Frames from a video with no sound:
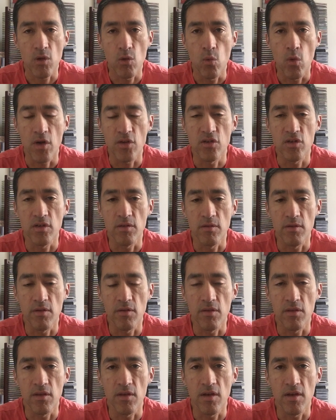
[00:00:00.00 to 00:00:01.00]
watching
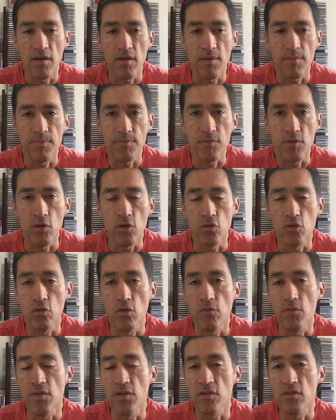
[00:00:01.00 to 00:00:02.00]
the
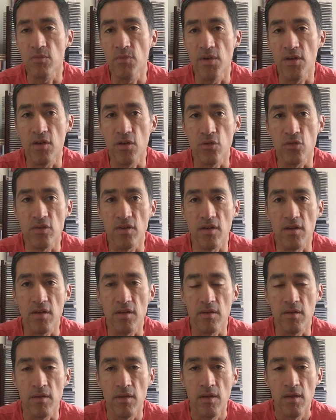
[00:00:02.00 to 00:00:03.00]
YouTube these videos
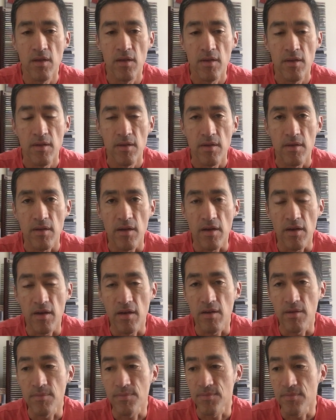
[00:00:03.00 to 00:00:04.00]

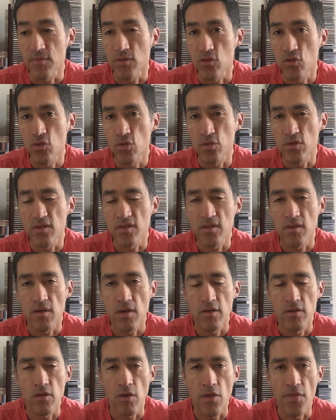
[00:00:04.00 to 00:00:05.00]
and just
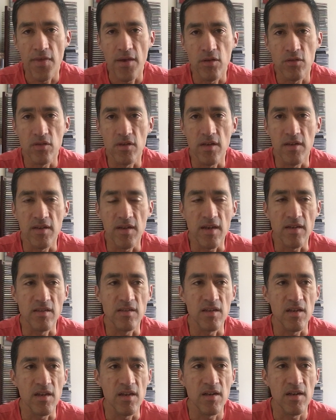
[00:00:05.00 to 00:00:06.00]

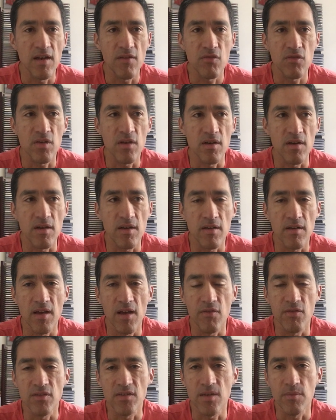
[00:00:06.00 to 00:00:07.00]
2019, after
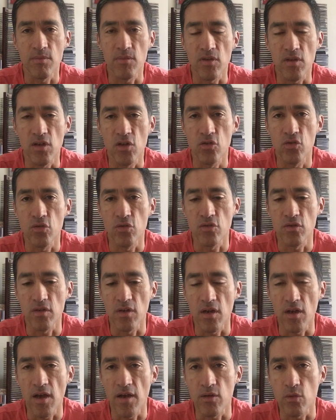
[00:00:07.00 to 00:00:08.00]
having some issues
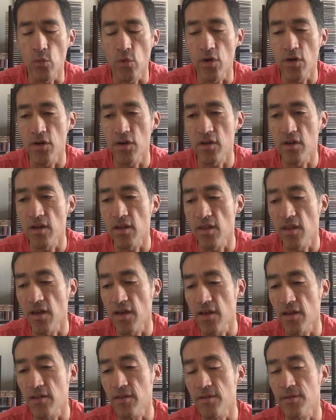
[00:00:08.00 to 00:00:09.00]
at work
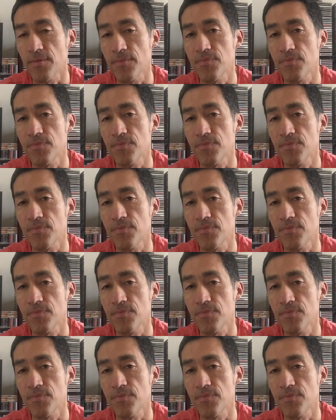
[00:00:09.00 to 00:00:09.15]
that